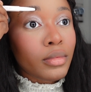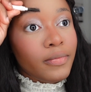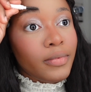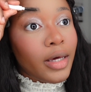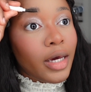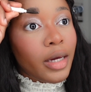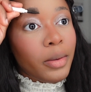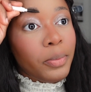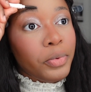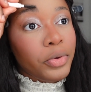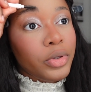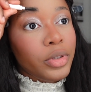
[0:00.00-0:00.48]

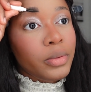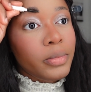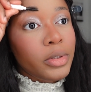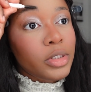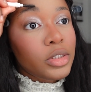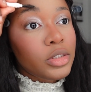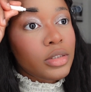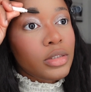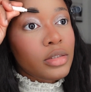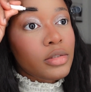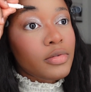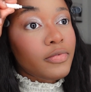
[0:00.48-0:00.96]
I pretty
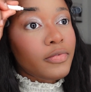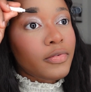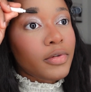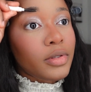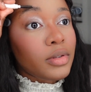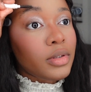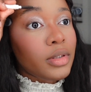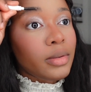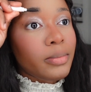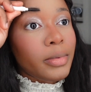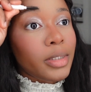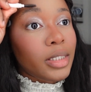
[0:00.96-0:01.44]
much just
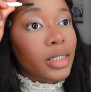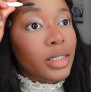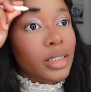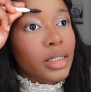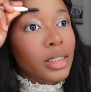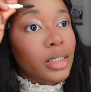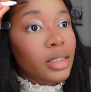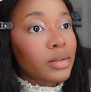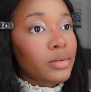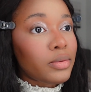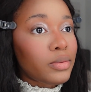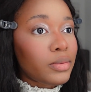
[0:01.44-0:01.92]
fill them
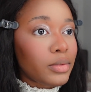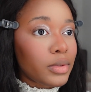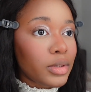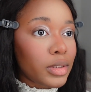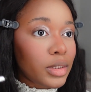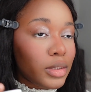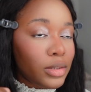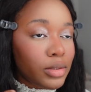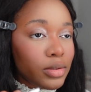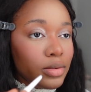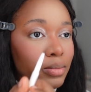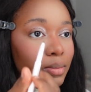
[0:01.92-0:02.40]
in. I don't
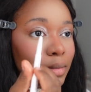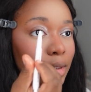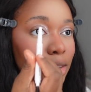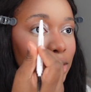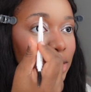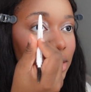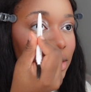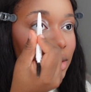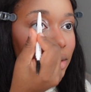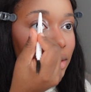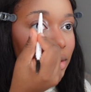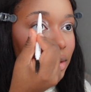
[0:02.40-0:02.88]
really do
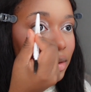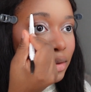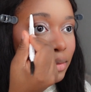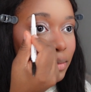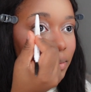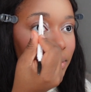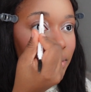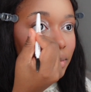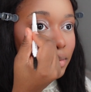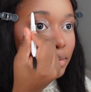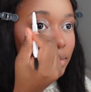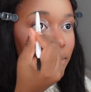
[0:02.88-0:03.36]
much to them.